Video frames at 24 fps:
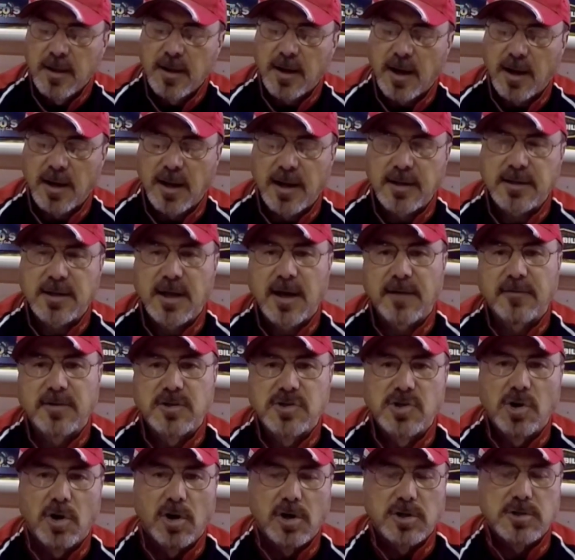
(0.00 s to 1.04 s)
I like to have a
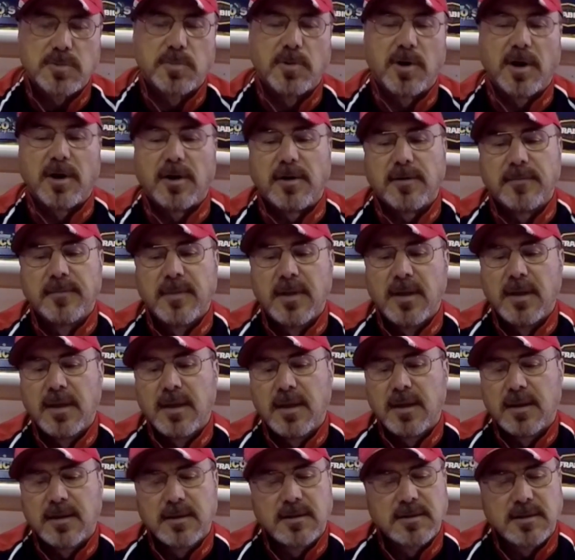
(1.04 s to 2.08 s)
jaw spreader.
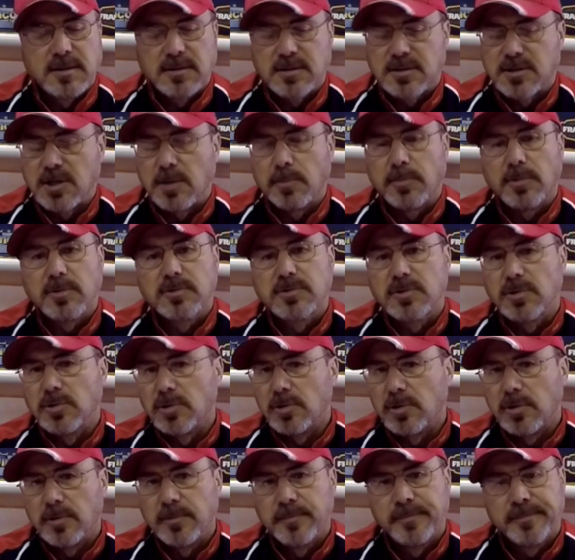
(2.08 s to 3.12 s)
Simple
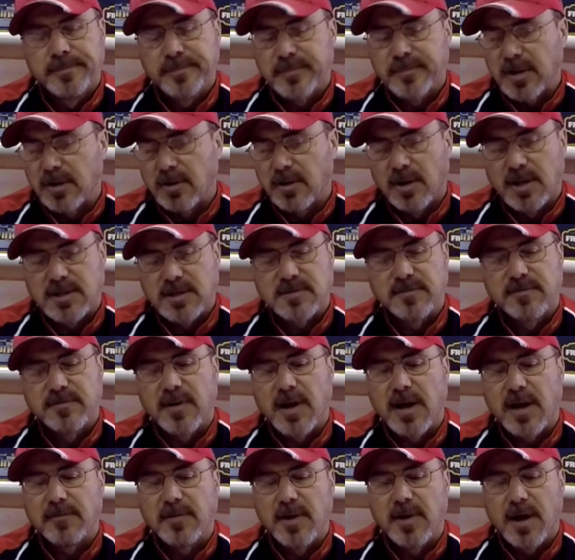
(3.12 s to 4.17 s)
tool, less than
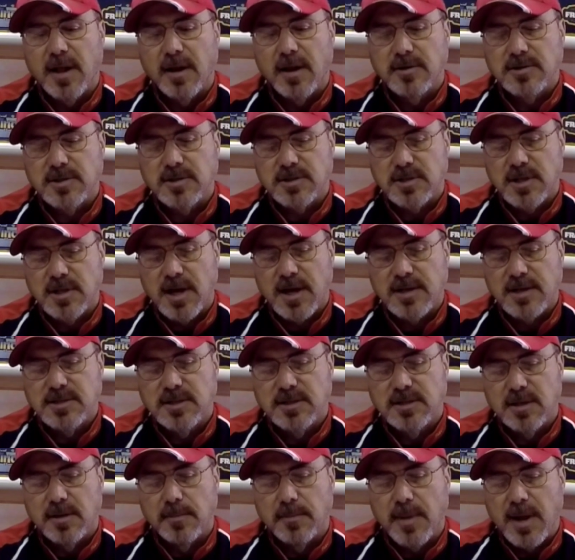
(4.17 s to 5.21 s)
$5. It slides
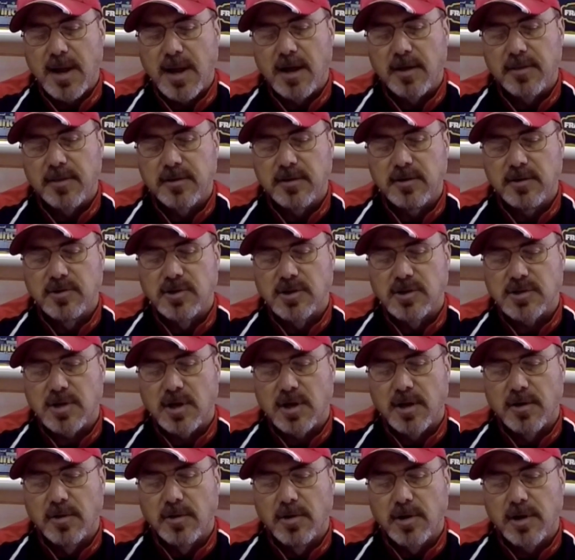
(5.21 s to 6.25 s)
into the mouth. You just
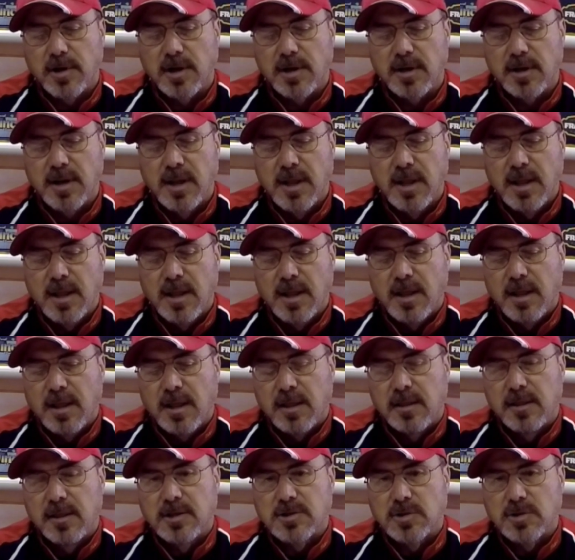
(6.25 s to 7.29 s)
unhook it.
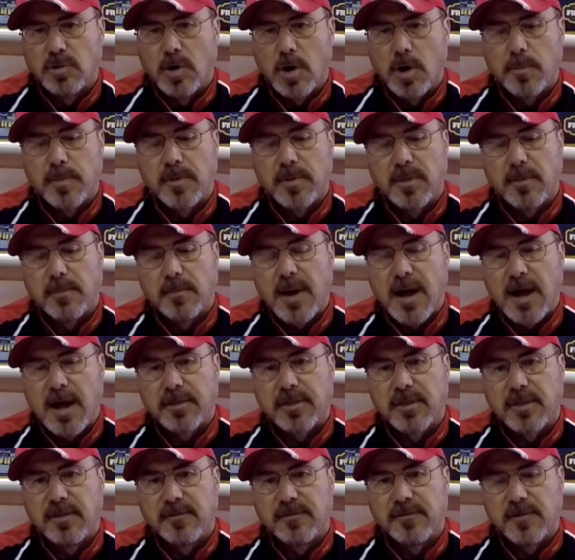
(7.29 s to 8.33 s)
This will open the
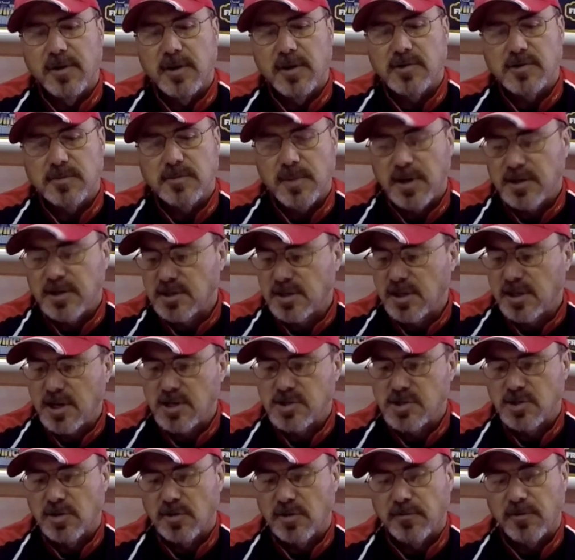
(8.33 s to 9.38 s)
mouth of the fish. It makes it
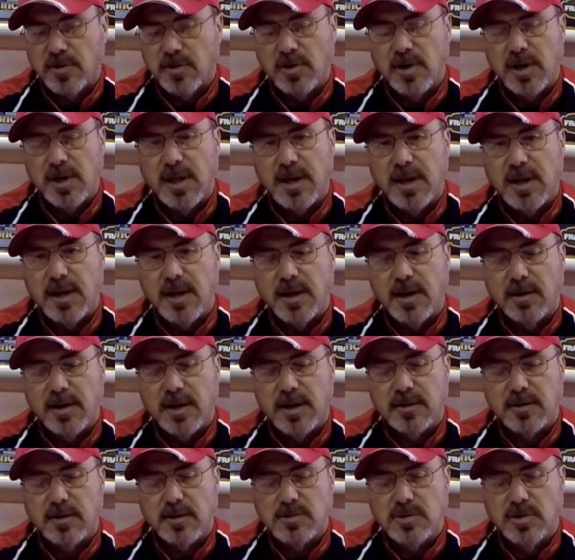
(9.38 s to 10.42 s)
easier for you to get in there and
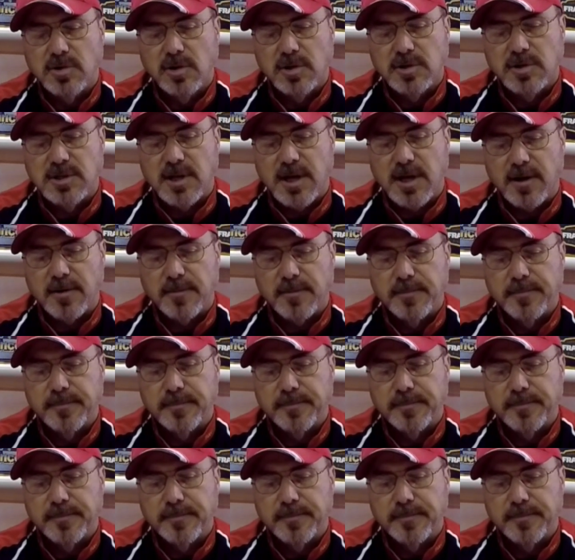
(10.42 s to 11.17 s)
get those hooks out.